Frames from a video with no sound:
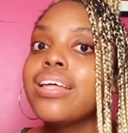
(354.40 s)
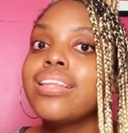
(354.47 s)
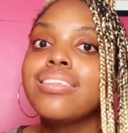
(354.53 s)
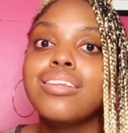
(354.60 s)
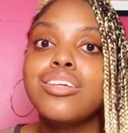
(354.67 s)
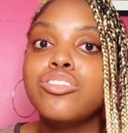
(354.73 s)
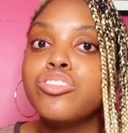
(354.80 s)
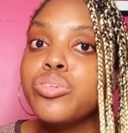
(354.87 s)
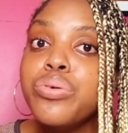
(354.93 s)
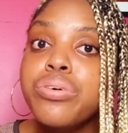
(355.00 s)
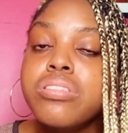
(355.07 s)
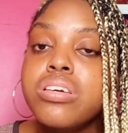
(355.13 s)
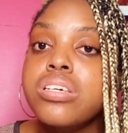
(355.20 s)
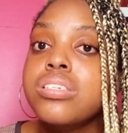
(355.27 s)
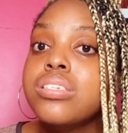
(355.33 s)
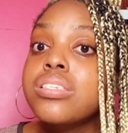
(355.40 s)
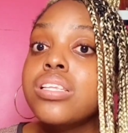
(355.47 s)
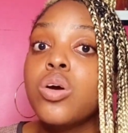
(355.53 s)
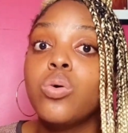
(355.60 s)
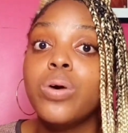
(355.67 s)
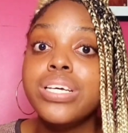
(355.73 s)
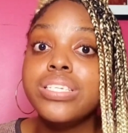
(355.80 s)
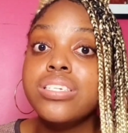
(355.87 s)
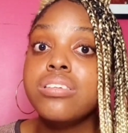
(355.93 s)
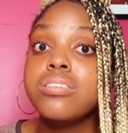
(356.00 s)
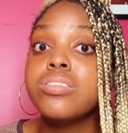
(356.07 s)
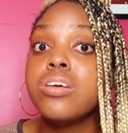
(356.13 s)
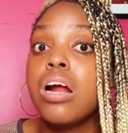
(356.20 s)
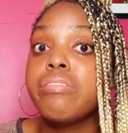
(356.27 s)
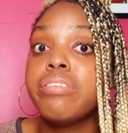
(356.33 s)
The truth is, the
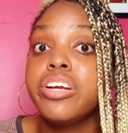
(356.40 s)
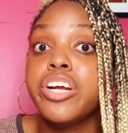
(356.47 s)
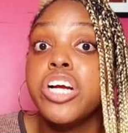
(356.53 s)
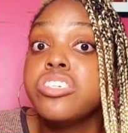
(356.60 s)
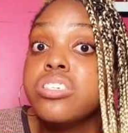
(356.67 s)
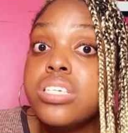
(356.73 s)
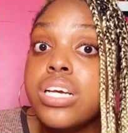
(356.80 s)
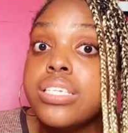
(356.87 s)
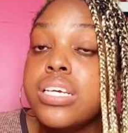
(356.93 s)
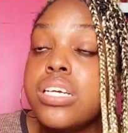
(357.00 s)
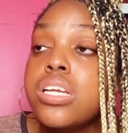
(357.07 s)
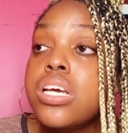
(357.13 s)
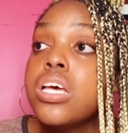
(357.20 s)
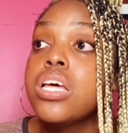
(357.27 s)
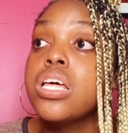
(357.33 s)
questions are regurgitated.